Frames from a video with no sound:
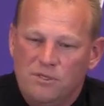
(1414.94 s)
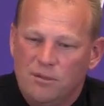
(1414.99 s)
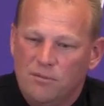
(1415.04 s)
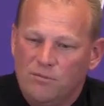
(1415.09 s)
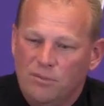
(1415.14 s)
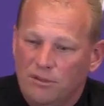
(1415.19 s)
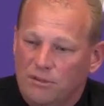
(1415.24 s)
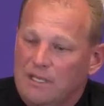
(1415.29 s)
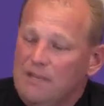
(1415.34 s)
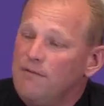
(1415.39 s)

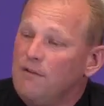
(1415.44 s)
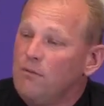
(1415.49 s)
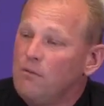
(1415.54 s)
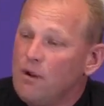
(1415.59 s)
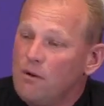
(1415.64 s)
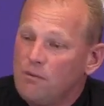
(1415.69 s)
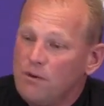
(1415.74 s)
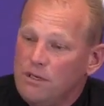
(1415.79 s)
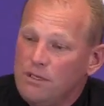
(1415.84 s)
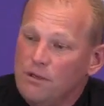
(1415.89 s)
believe in
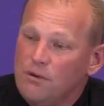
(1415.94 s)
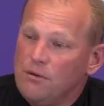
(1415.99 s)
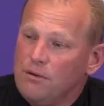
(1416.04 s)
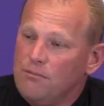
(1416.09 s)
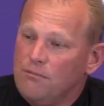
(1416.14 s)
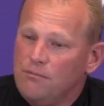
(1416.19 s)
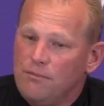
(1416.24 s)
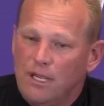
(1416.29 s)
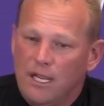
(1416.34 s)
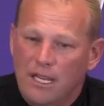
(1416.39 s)
what we're
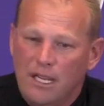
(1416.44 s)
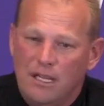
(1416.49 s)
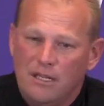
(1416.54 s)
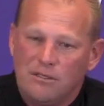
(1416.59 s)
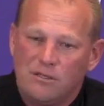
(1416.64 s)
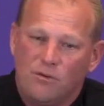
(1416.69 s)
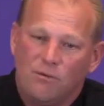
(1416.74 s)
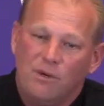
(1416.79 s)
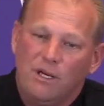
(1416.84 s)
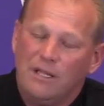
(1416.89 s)
doing
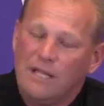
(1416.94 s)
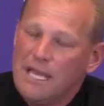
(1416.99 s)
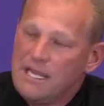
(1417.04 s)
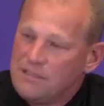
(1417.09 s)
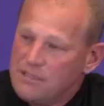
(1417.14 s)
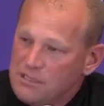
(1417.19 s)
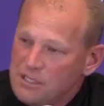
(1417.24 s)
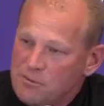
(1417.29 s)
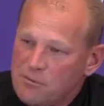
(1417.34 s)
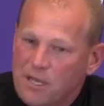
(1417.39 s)
and to
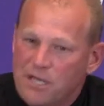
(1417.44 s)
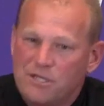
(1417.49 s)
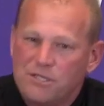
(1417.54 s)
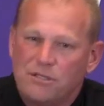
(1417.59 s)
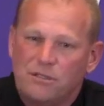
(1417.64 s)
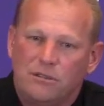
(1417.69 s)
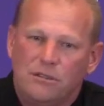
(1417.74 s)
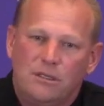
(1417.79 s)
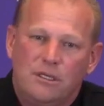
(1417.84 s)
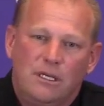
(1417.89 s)
realize it's
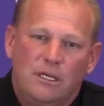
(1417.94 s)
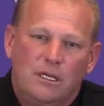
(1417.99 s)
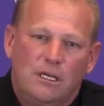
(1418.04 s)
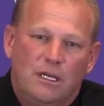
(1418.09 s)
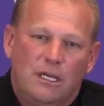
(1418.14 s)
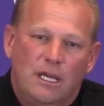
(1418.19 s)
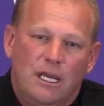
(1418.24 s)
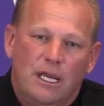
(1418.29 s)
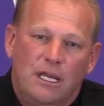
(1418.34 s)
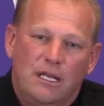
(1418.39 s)
special.
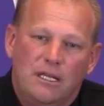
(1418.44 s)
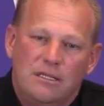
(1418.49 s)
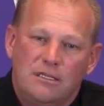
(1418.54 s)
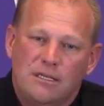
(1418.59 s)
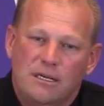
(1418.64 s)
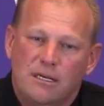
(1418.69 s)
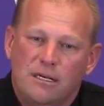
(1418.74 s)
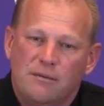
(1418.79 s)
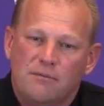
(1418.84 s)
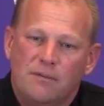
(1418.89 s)

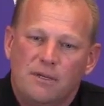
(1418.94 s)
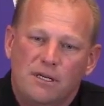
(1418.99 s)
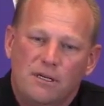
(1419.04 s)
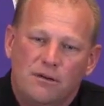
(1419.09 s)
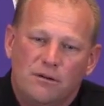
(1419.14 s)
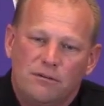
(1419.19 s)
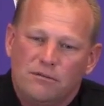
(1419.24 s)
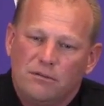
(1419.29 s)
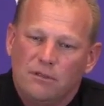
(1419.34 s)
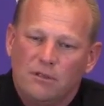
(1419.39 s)
And
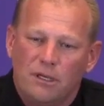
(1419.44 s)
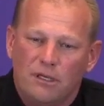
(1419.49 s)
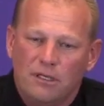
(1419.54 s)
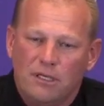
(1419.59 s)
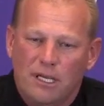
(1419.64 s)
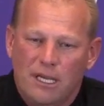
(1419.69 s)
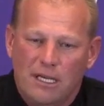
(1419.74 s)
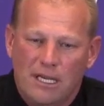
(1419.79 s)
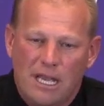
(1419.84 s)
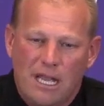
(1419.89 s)
you know,
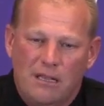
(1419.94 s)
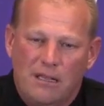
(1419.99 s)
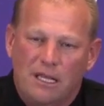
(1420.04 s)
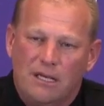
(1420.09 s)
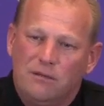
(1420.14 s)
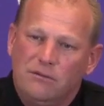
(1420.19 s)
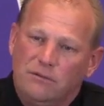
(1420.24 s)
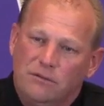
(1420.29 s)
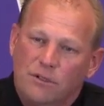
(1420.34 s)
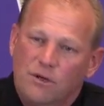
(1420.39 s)
a guy
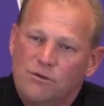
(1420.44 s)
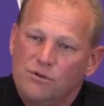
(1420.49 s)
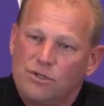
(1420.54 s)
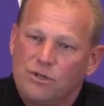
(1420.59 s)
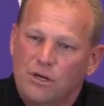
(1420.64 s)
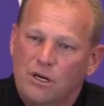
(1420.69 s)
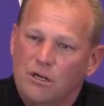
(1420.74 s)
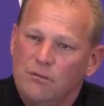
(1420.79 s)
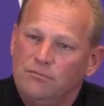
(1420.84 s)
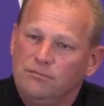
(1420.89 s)
like
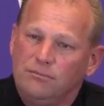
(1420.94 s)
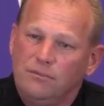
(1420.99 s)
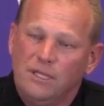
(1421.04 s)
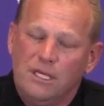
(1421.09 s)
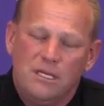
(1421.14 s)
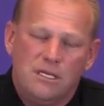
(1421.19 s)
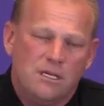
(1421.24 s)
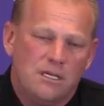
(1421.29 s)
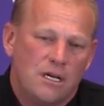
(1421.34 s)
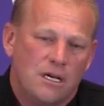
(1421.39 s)
Coach
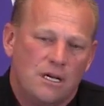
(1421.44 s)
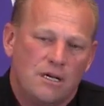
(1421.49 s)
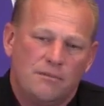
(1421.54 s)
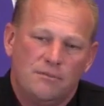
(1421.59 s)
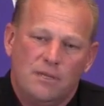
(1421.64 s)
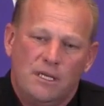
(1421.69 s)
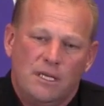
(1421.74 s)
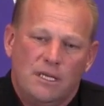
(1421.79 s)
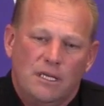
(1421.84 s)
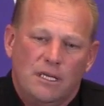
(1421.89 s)
Grubb,
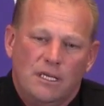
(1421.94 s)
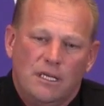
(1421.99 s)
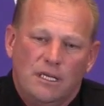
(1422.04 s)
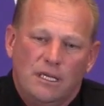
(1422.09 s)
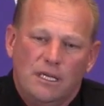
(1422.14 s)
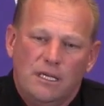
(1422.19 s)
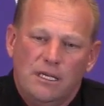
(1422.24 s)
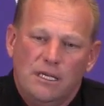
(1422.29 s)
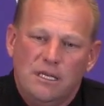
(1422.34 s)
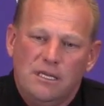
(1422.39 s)

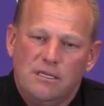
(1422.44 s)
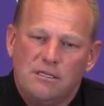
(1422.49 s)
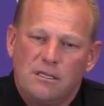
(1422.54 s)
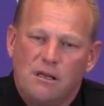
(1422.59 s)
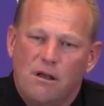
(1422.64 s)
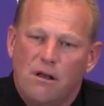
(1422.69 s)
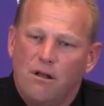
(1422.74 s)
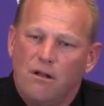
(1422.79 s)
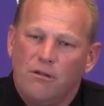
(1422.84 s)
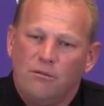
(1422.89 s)

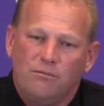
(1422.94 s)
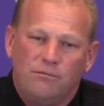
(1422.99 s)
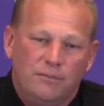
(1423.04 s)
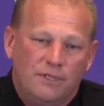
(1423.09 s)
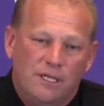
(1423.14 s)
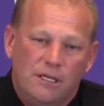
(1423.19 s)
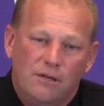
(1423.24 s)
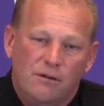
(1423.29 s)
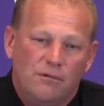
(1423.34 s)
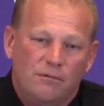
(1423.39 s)
he's all,
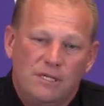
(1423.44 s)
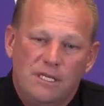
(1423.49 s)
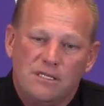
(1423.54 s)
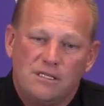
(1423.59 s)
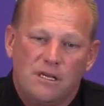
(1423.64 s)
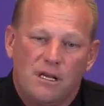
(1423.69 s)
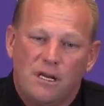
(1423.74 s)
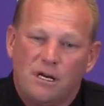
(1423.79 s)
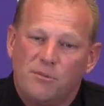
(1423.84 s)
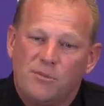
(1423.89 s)
you know,
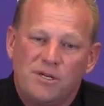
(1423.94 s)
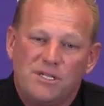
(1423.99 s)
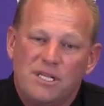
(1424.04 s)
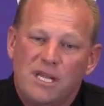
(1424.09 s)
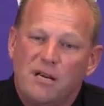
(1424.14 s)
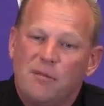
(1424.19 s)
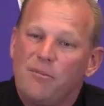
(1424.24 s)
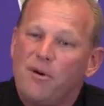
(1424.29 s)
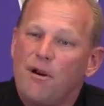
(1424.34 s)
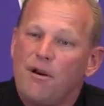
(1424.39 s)
he's
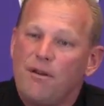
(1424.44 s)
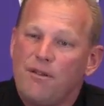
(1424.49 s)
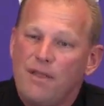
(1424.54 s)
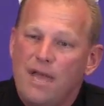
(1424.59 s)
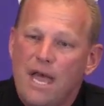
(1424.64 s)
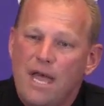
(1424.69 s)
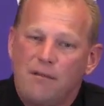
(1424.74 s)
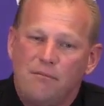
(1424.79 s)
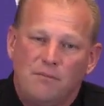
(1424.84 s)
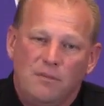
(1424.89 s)
100% a part
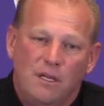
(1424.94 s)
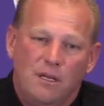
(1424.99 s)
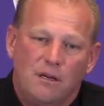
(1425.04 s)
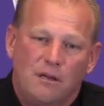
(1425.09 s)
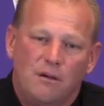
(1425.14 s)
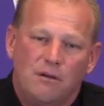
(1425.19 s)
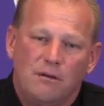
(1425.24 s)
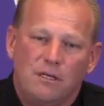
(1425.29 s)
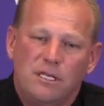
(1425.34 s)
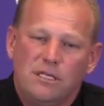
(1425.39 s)
of that, you
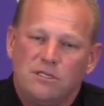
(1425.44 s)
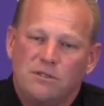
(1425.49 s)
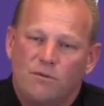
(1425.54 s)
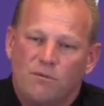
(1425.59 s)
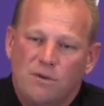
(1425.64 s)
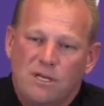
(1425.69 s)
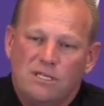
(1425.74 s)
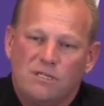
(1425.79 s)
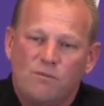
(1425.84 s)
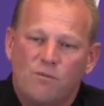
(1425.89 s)
know, and he's
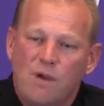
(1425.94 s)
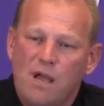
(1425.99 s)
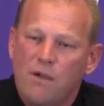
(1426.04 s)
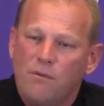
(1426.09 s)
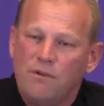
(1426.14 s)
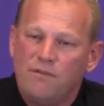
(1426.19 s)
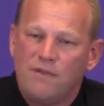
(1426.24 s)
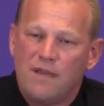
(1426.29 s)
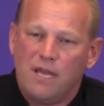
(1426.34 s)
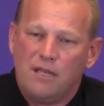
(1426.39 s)
a reason
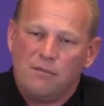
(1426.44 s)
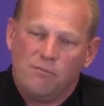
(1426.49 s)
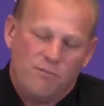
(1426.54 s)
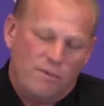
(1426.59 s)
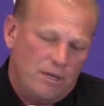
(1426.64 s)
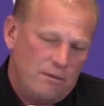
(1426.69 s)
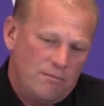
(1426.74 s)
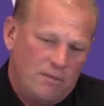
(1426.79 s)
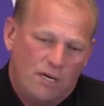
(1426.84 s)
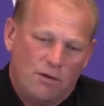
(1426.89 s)
why we've
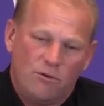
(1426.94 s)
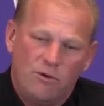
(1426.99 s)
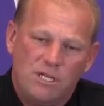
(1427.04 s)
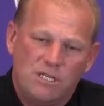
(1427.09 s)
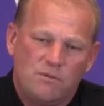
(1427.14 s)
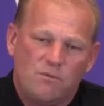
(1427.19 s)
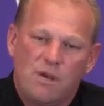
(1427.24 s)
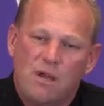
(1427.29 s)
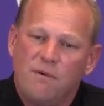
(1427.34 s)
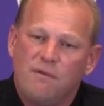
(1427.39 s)
had big
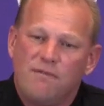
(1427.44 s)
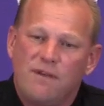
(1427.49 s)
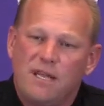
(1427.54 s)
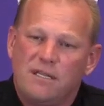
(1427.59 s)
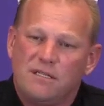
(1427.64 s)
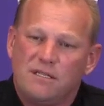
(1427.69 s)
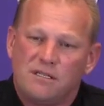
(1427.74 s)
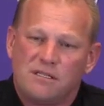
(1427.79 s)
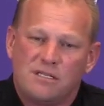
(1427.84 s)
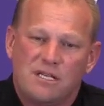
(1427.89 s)
reason why we've
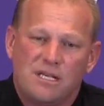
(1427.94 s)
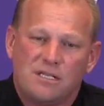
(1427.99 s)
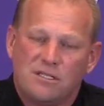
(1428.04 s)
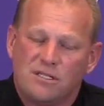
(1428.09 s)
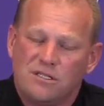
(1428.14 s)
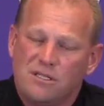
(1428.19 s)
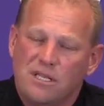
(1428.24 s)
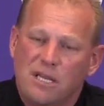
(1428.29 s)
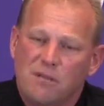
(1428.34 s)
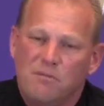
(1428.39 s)
had
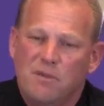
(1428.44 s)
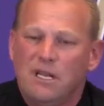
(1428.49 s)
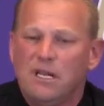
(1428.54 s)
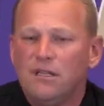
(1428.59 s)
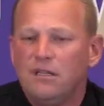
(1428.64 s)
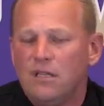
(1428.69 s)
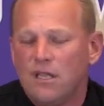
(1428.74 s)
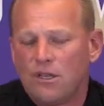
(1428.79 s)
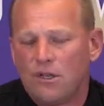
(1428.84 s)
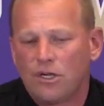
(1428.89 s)
success, just like
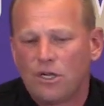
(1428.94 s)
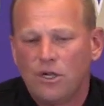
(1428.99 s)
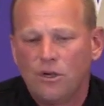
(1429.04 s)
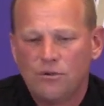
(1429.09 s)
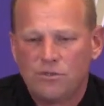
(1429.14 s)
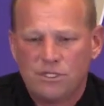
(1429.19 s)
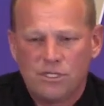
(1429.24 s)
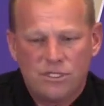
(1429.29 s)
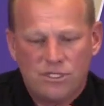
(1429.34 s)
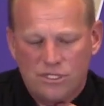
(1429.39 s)
many of the other
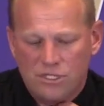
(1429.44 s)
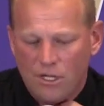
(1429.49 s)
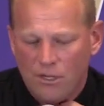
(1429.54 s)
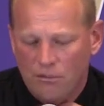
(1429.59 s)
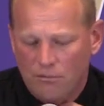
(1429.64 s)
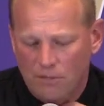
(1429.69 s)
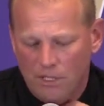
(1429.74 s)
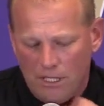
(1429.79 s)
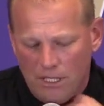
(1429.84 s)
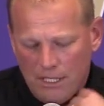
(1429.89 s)
coaches.
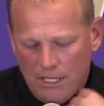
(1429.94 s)
So